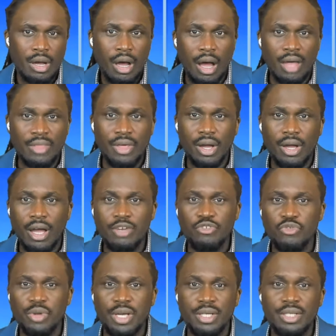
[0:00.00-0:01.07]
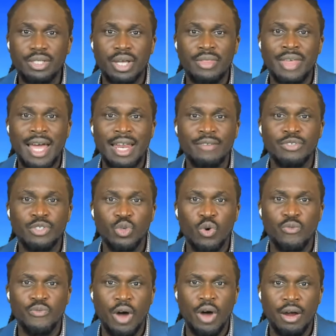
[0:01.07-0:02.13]
Other countries that have so
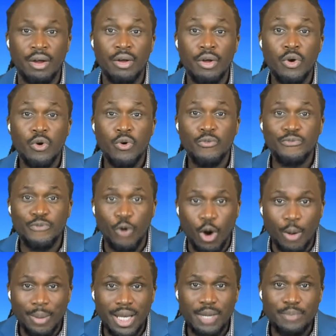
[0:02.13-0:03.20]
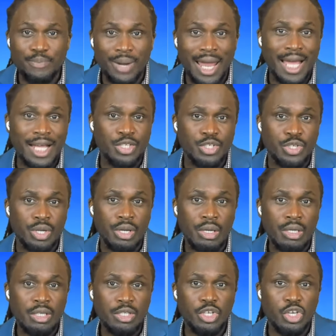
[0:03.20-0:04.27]
far formally pledged
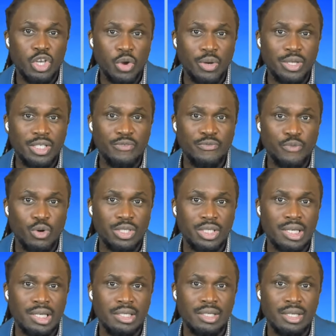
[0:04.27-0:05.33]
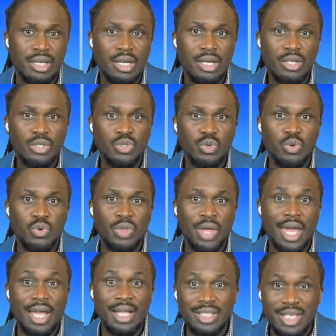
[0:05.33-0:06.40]
security forces to
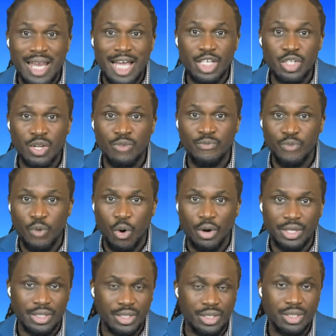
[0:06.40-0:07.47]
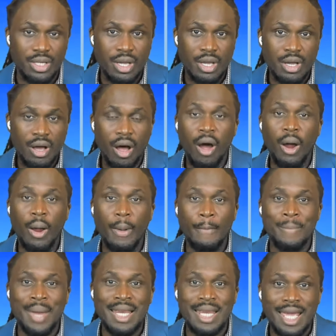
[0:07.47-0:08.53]
the international force are
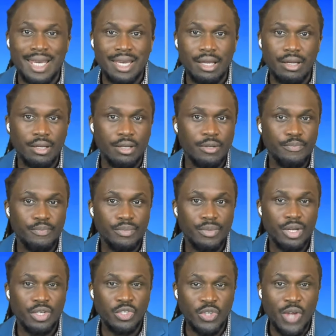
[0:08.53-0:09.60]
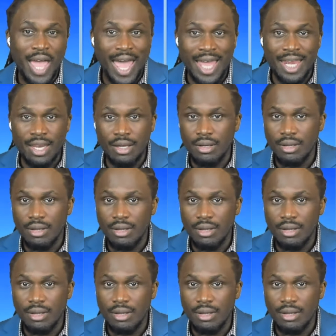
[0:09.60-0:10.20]
Benin, Chad,